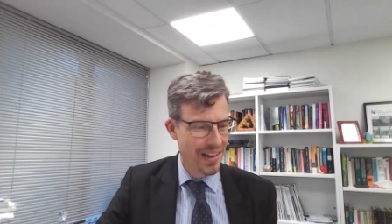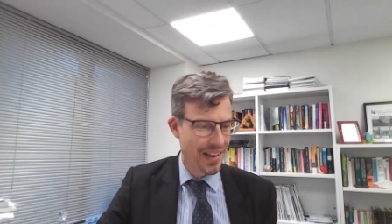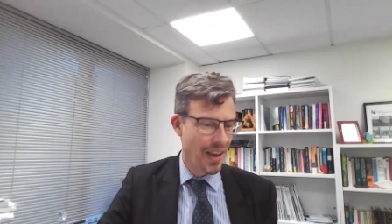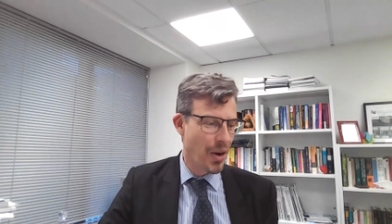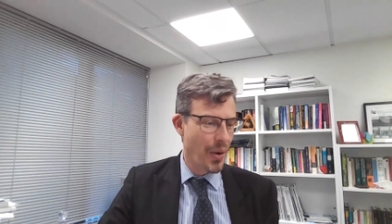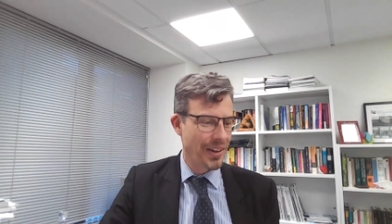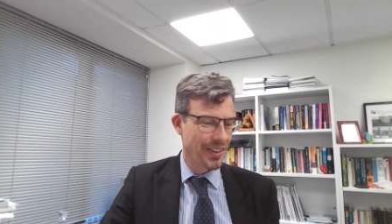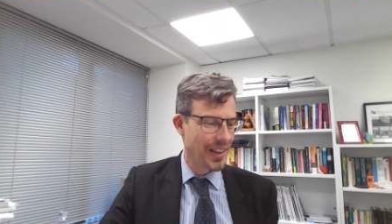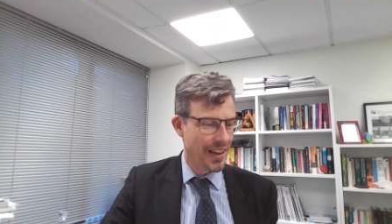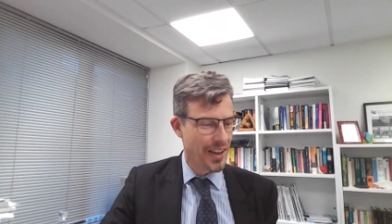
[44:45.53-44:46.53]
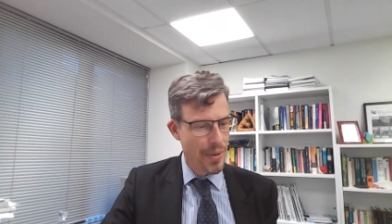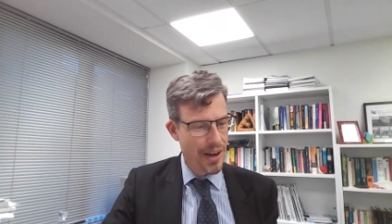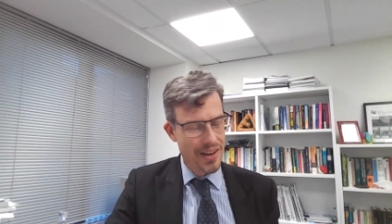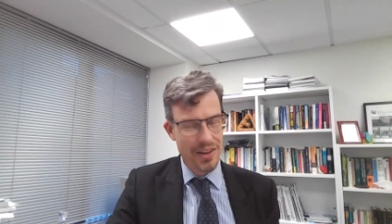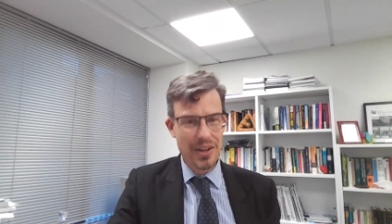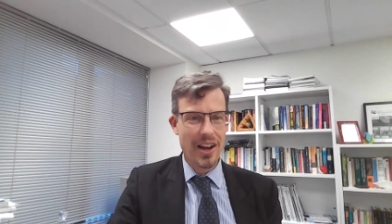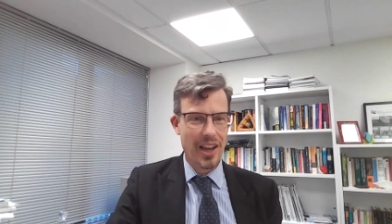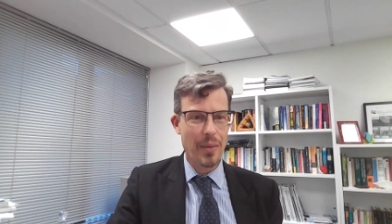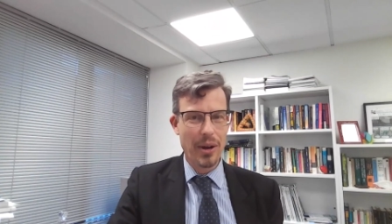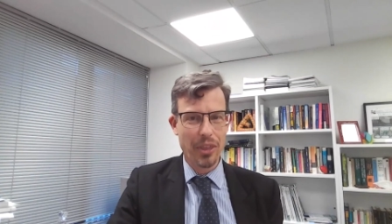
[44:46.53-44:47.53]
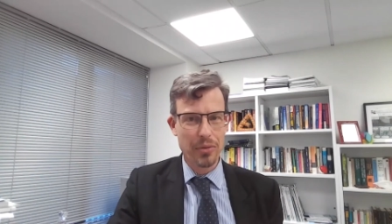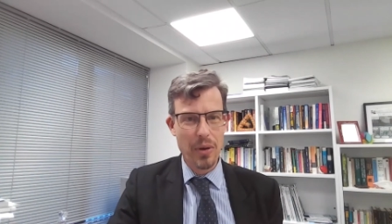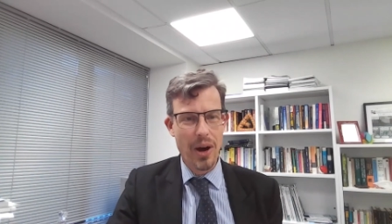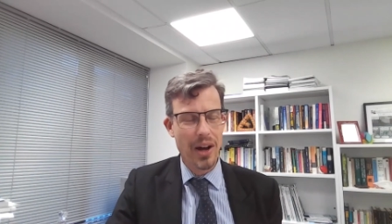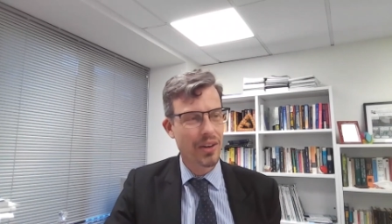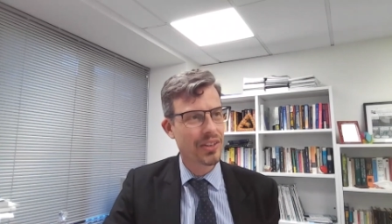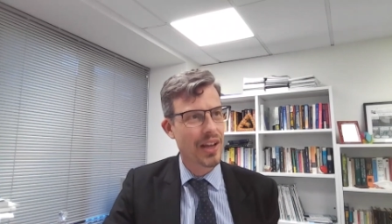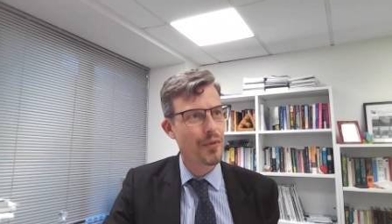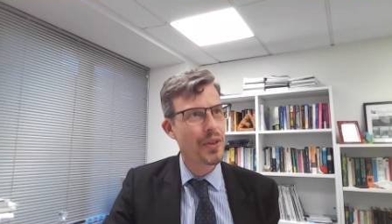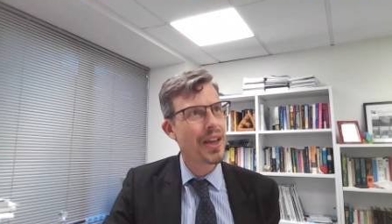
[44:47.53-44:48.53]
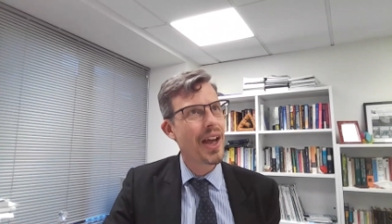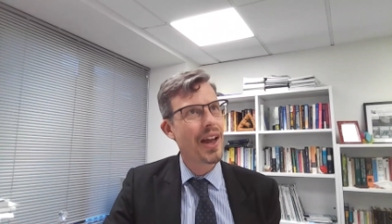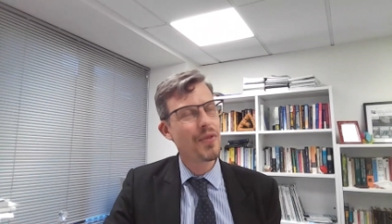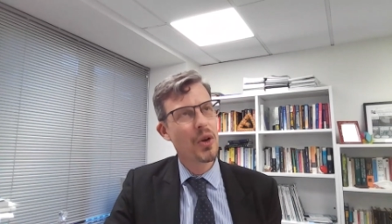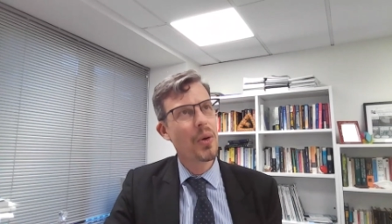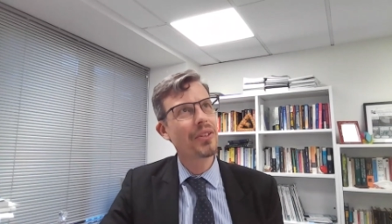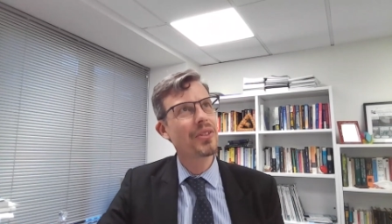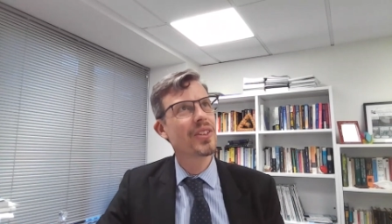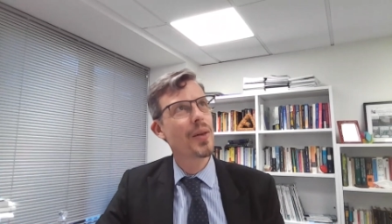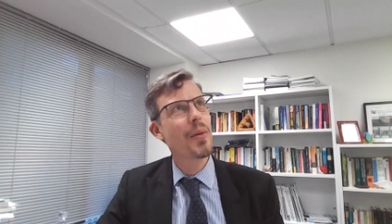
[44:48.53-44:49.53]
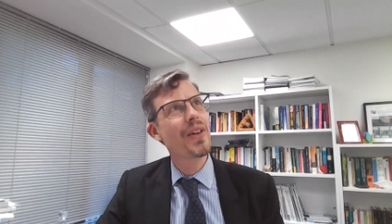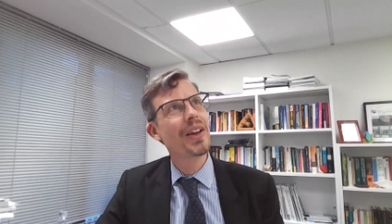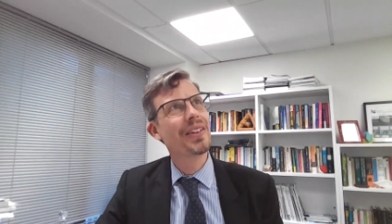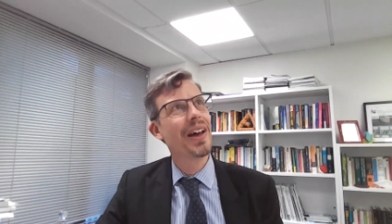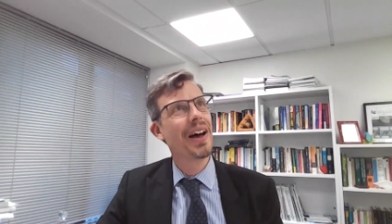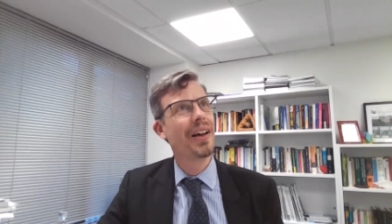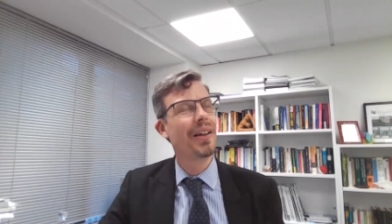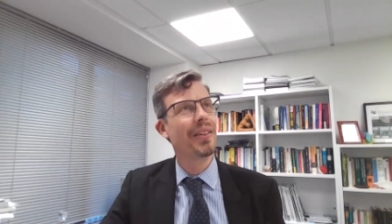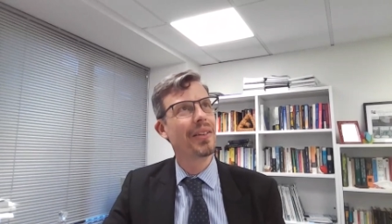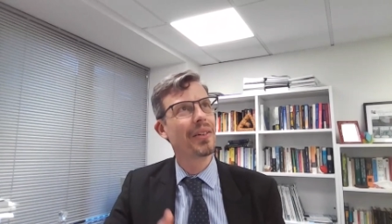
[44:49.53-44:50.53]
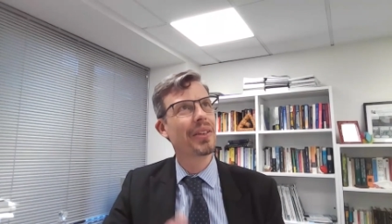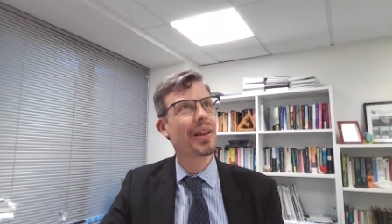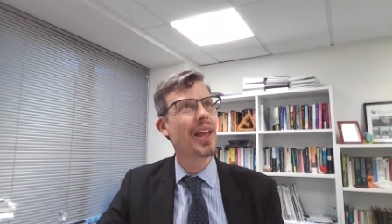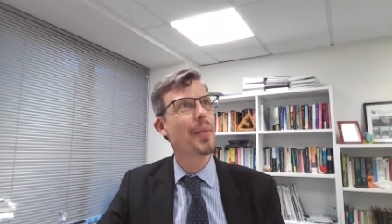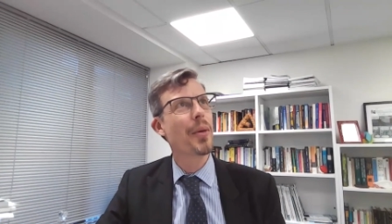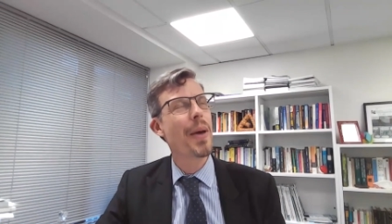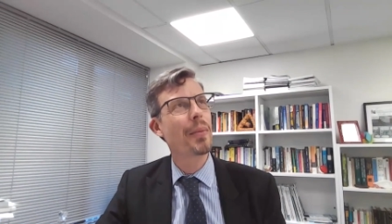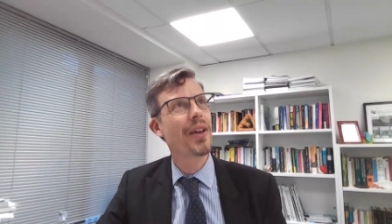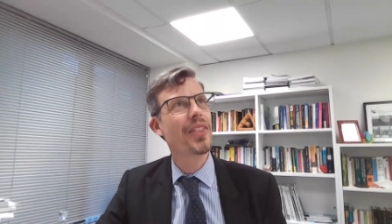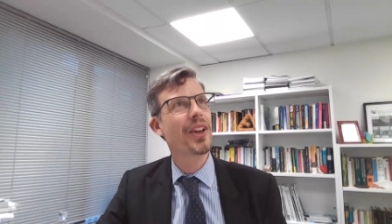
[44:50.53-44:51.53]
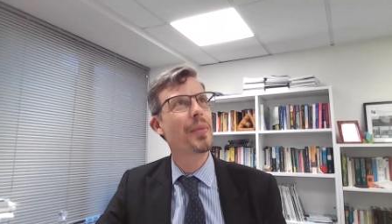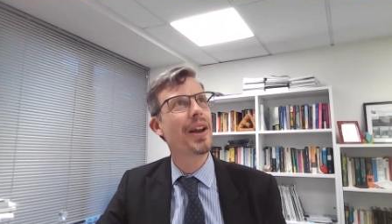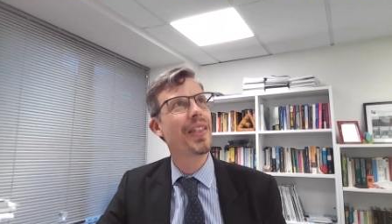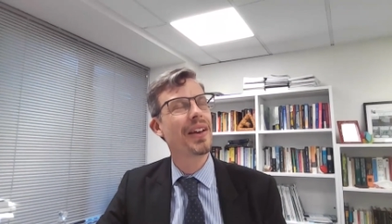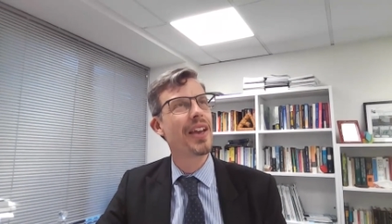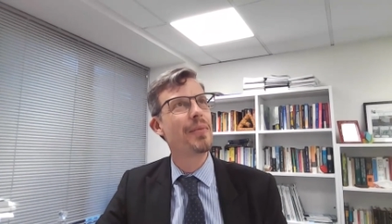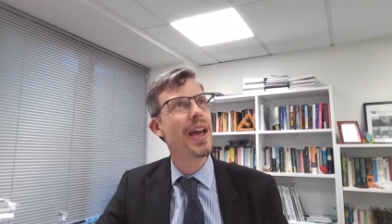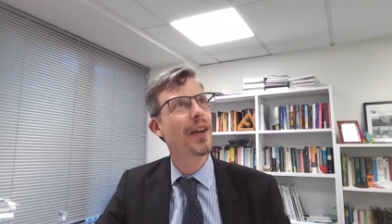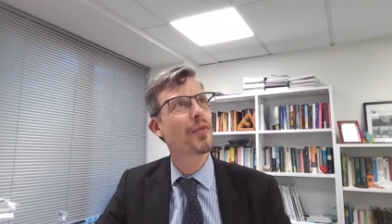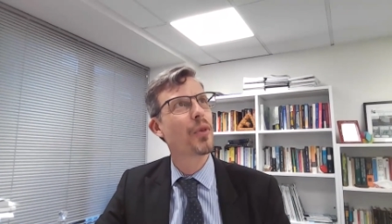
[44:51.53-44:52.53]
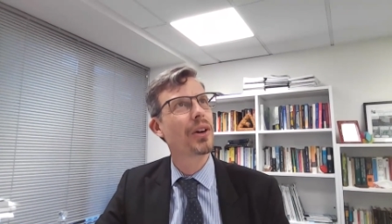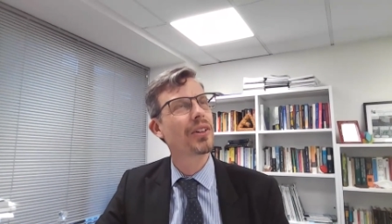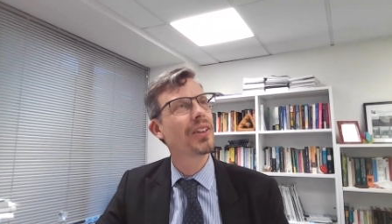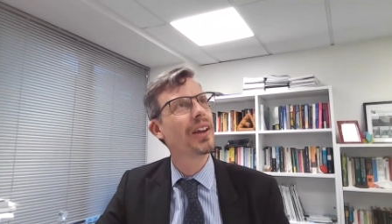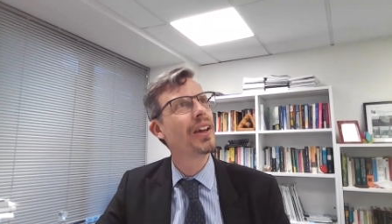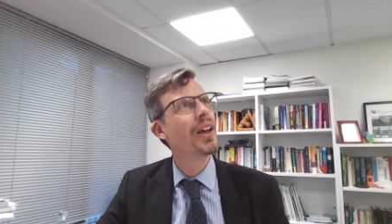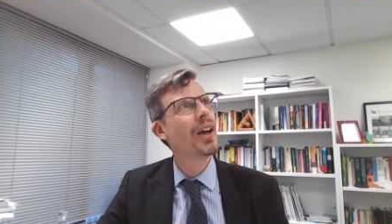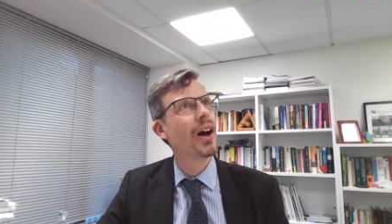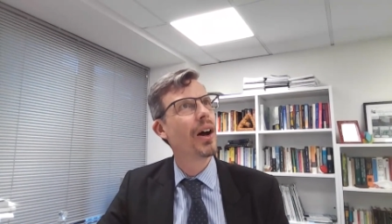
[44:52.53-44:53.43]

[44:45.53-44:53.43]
Like, you go into select committee and you're talking about the Three Waters stuff, and if you question some of it, there's a Labour member on the committee that gave me heck for it. She said,